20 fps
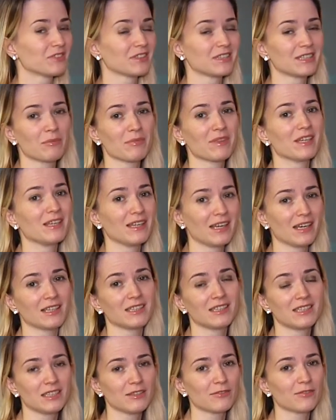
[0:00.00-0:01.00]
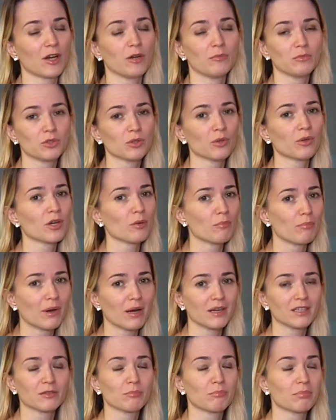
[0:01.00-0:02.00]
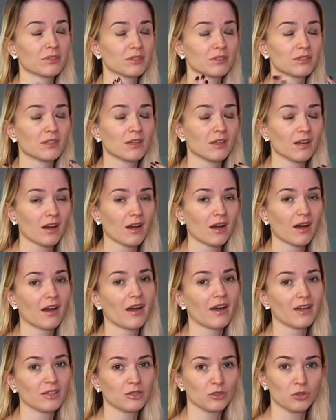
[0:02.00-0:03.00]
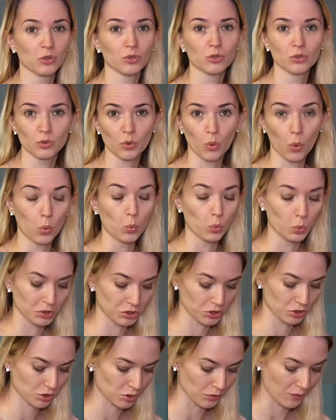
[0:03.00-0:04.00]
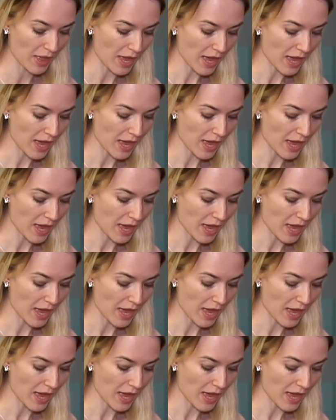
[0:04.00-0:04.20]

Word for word: something negative, I'm sorry, but personally I don't want to.